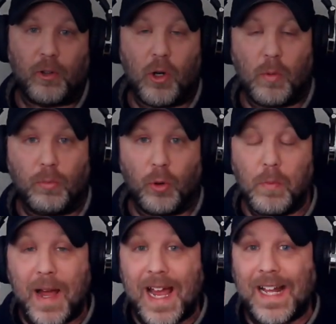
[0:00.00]
Homebrew.
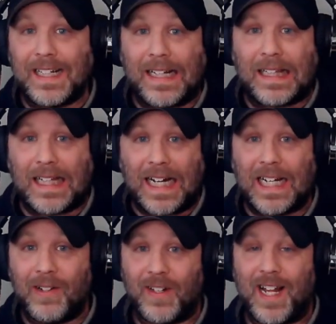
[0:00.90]
Man
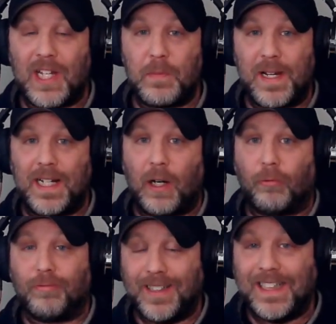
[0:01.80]
alive, it has been a
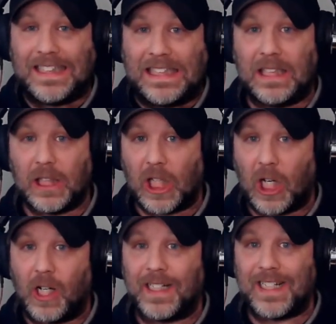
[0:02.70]
really
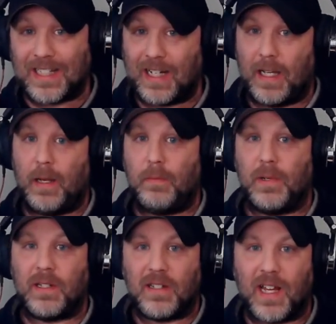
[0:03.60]
long
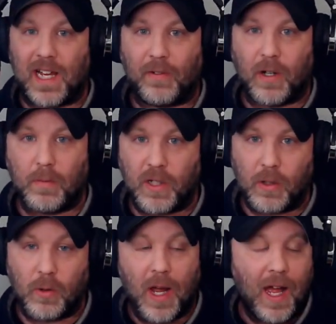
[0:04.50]
time since I have come to
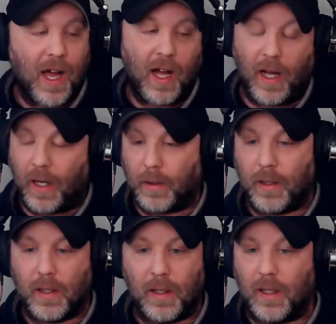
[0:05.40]
you.
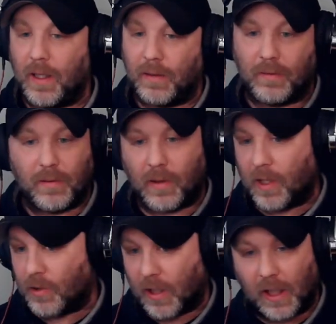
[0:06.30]

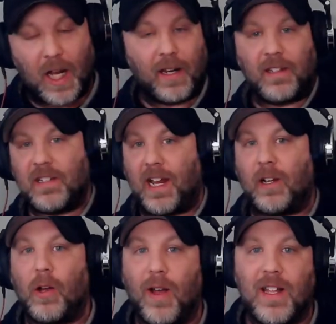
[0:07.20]
There's a lot of things that I
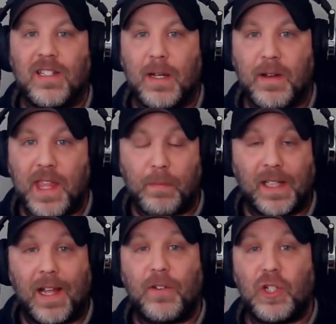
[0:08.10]
could go ahead and say about that,
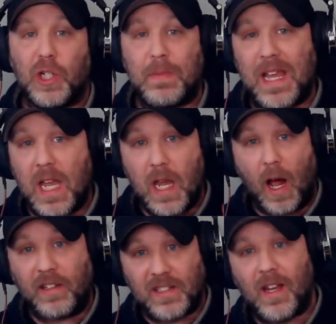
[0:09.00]
but life has just been
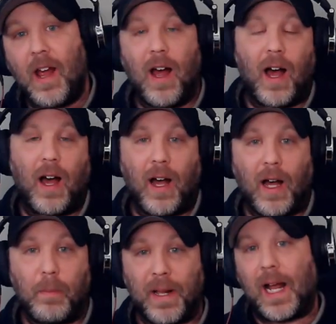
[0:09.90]
nuts.
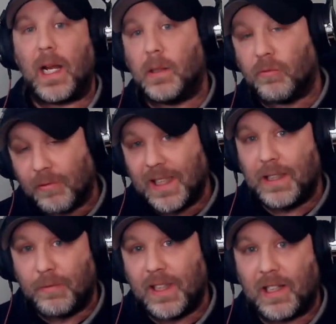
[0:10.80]
But I am
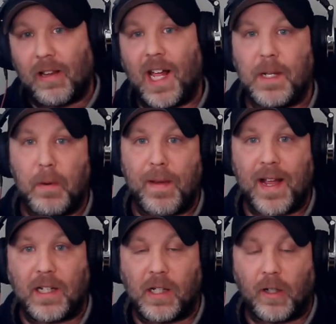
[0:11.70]
really glad to be
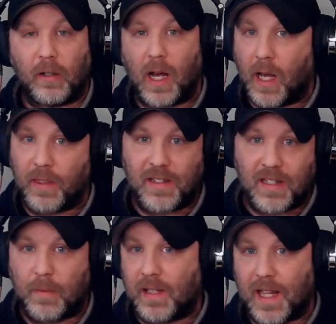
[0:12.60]
back here. This is
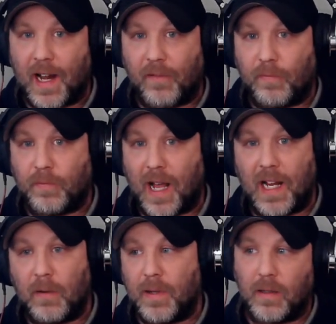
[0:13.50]
something that I've
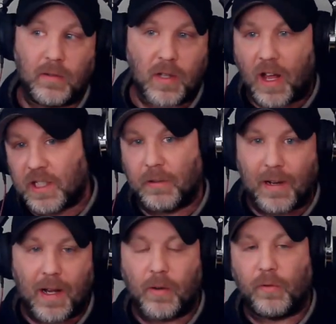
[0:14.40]
kind of been tossing
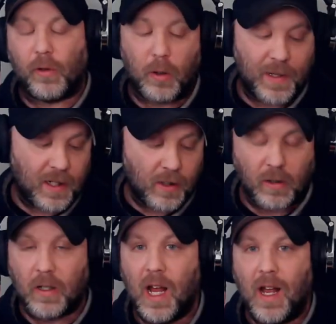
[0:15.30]
around for a little bit
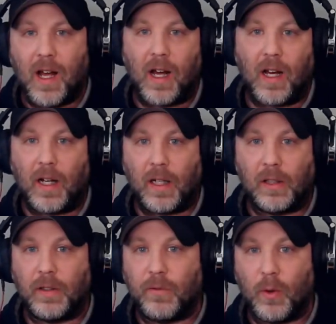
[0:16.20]
here.
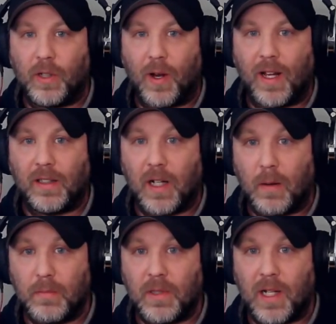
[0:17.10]
Looking forward to go ahead and
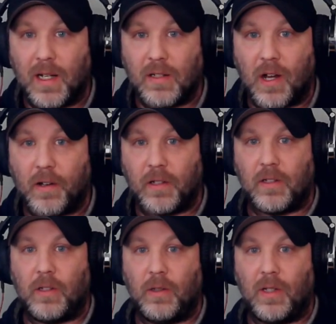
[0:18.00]
come and talk
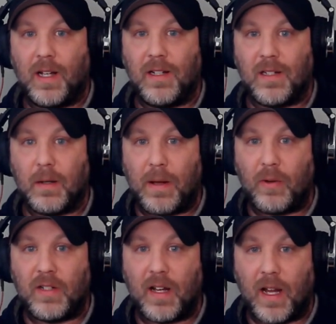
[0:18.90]
to you guys
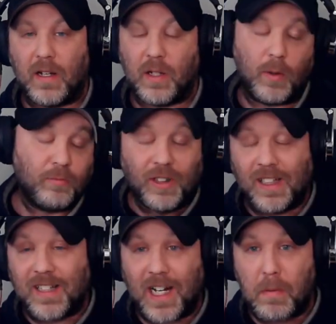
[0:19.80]
about today. So I'm really
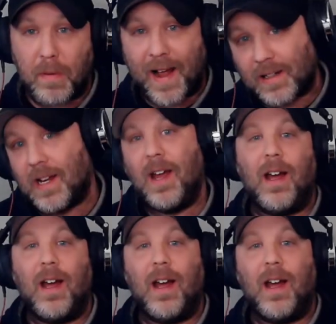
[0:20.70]
excited to be back.